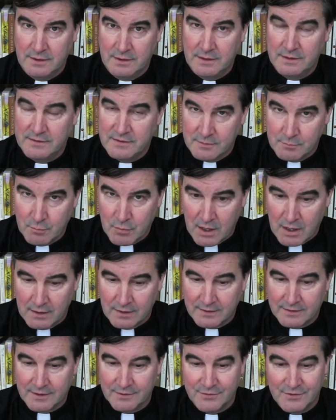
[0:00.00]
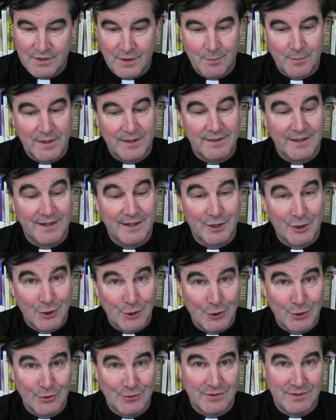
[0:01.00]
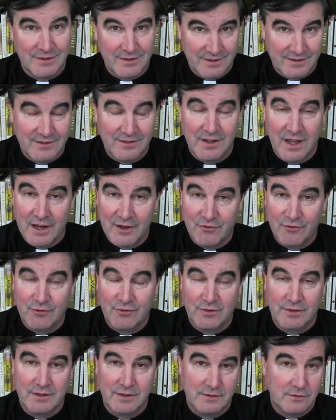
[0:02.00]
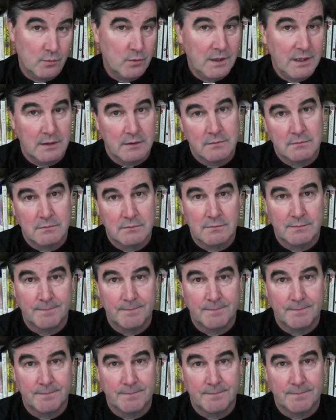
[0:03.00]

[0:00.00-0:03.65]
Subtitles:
is symbolic of something that occurs in this life as well.